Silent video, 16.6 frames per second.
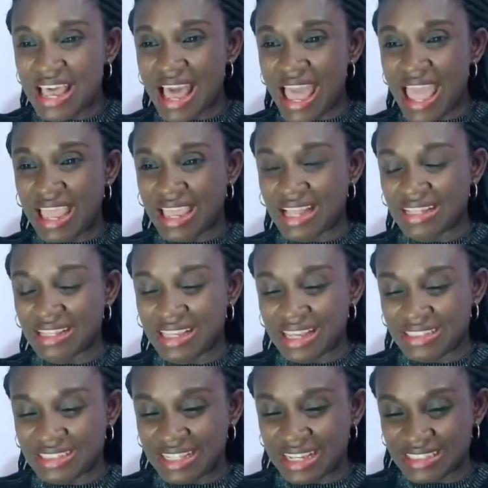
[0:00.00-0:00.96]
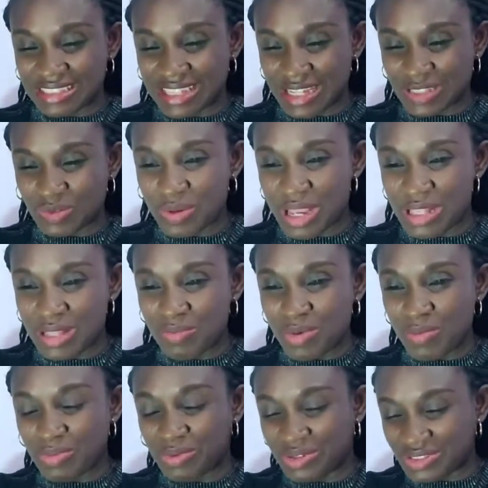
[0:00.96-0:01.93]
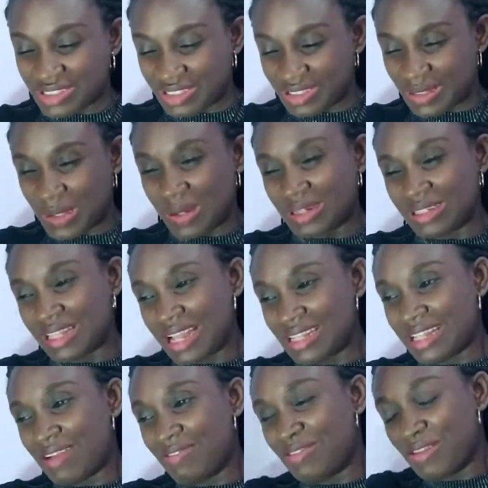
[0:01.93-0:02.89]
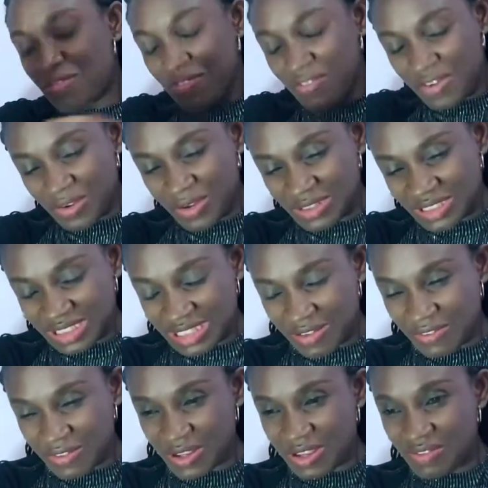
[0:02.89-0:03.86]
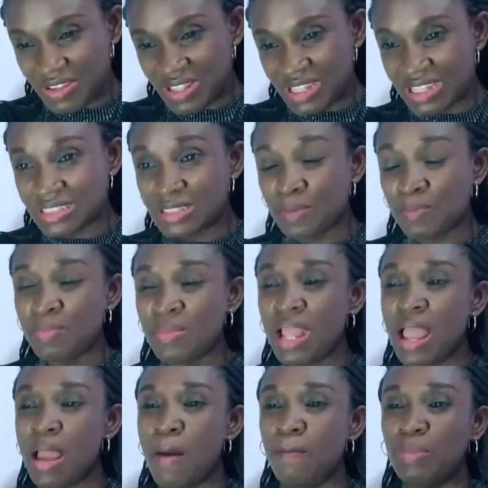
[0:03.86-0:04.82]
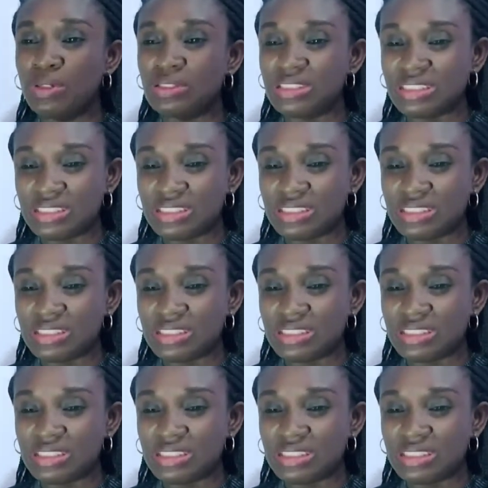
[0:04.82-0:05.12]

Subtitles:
I can't get the exact way anymore because it's long now and I've long forgotten and forgiven it. But